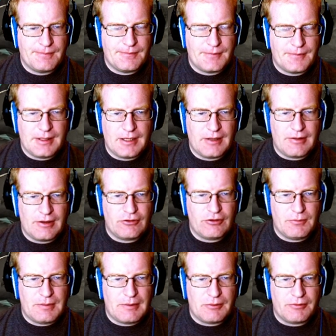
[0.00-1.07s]
And again, that
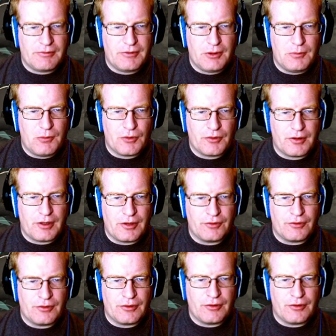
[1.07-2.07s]
shouldn't be able to fill more than one hundred